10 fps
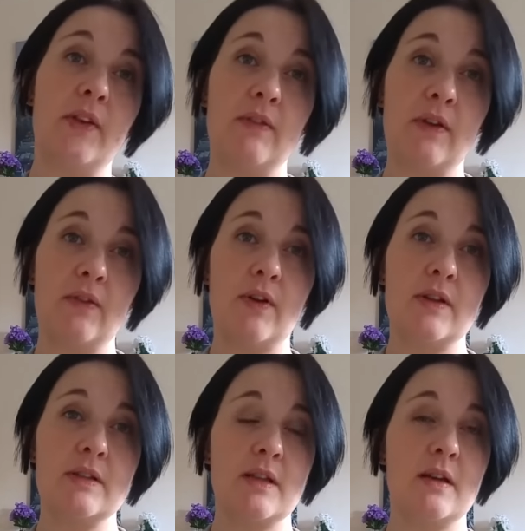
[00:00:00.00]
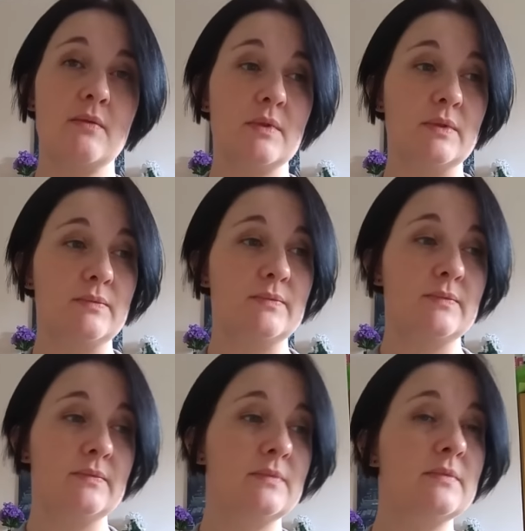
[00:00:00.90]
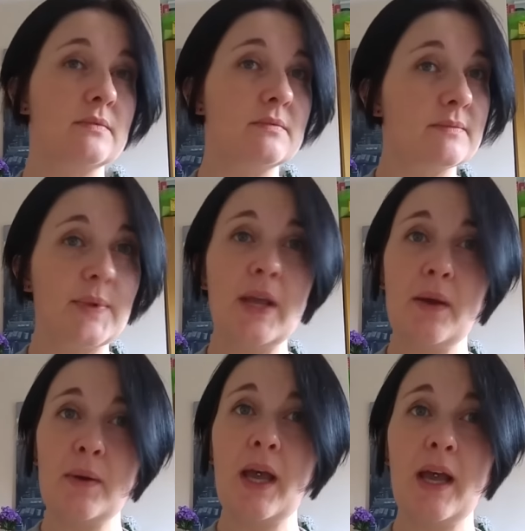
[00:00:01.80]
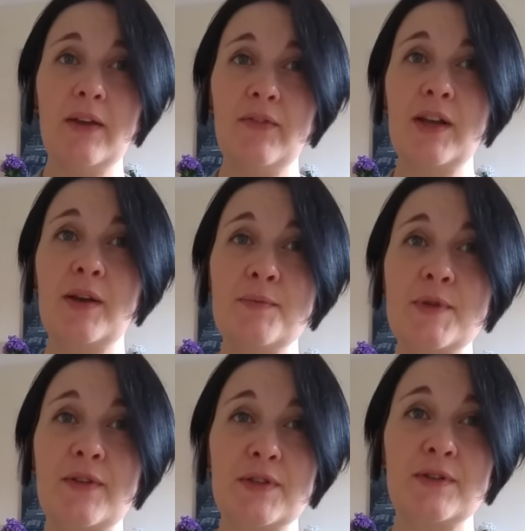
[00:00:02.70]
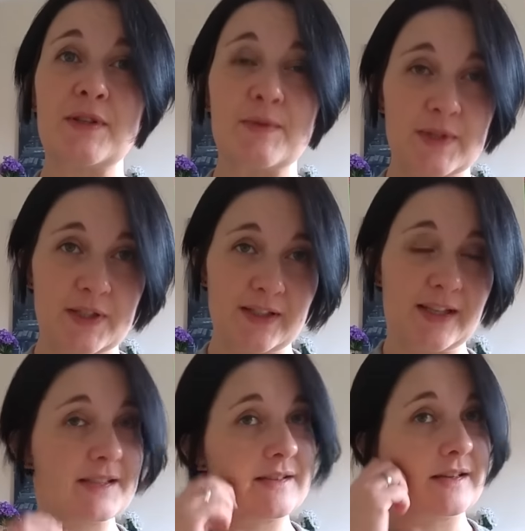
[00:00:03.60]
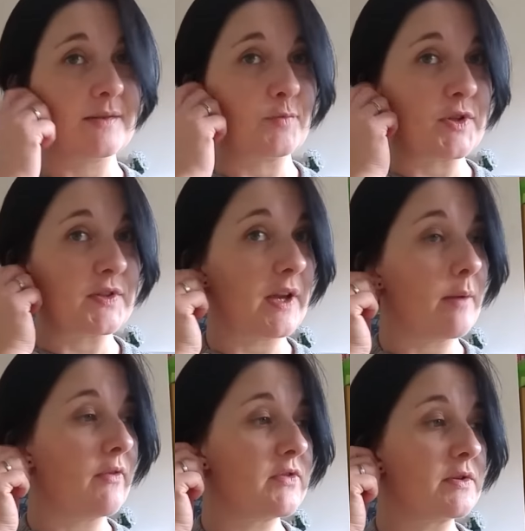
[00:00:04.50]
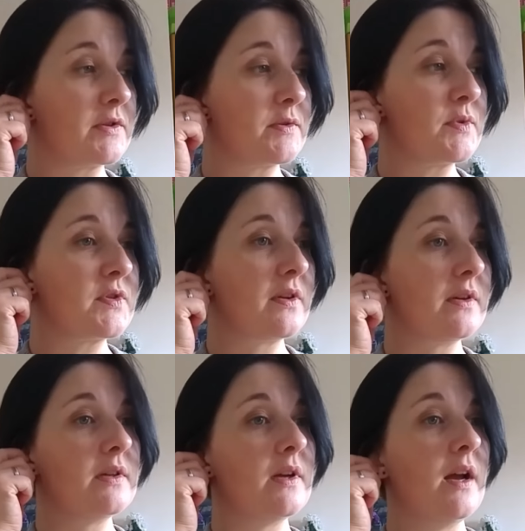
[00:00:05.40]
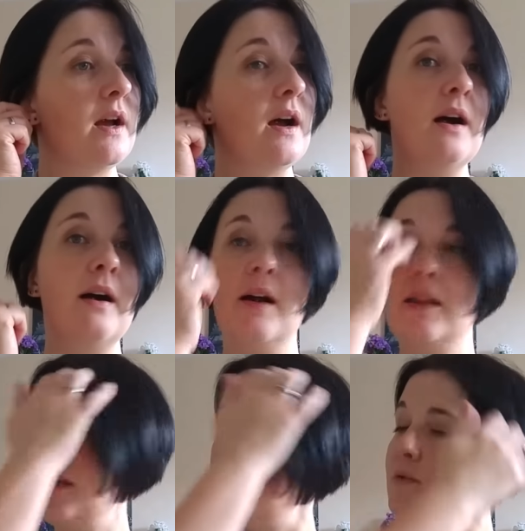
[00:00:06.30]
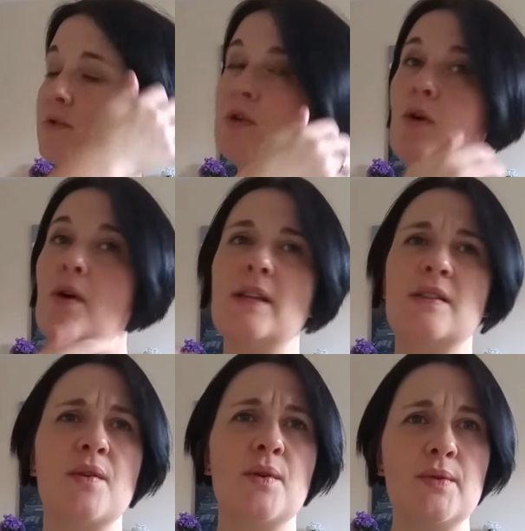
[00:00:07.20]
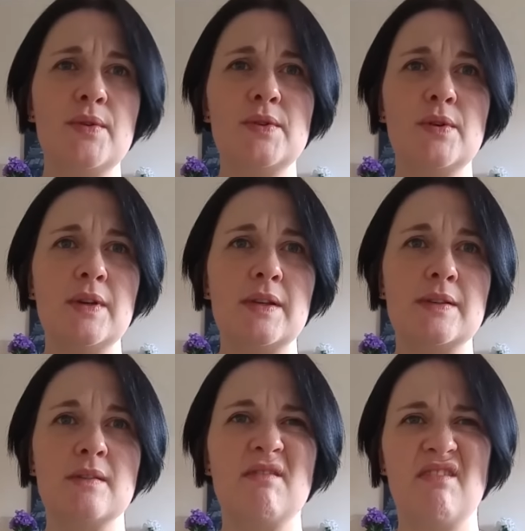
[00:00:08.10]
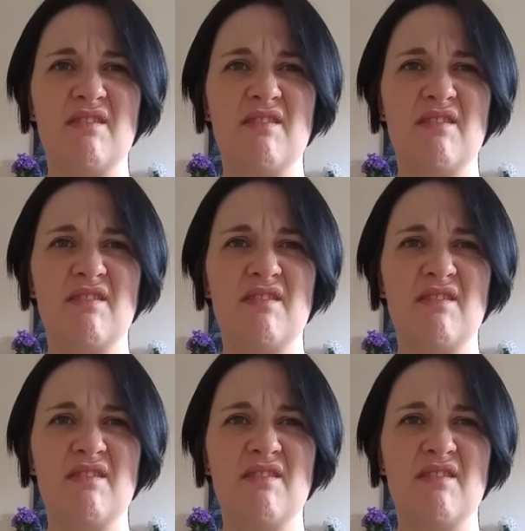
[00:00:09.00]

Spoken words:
forgiving friend that will be okay if it comes after Christmas, because last year's present came after Christmas. And then all the toys.